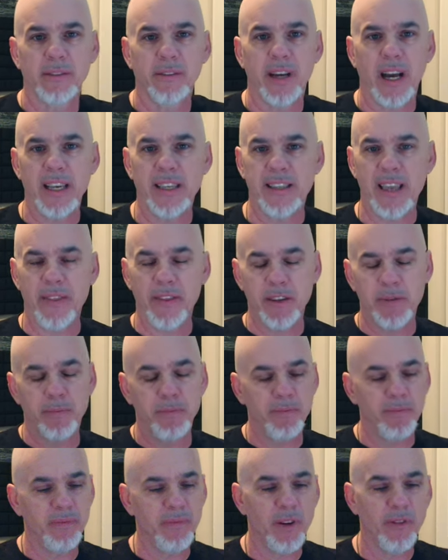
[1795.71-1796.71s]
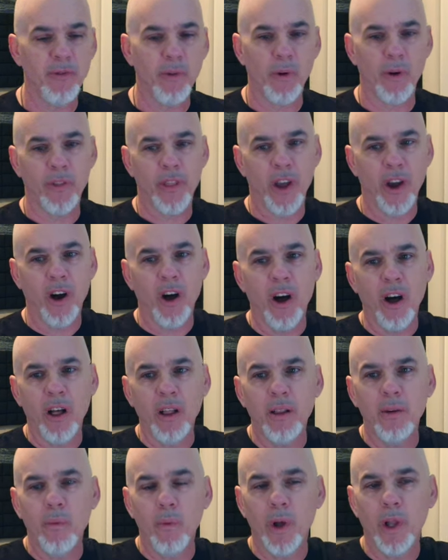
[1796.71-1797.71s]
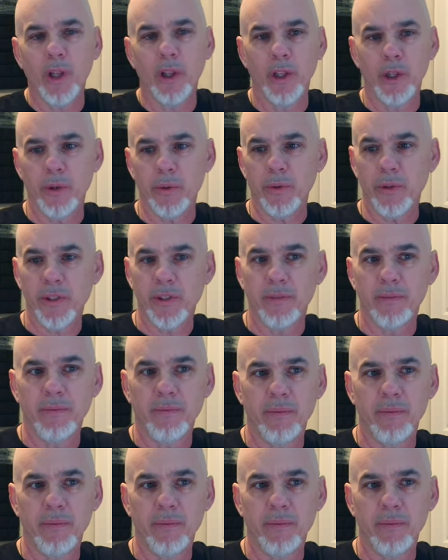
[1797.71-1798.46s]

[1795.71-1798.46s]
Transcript: I say this before, they all will lose.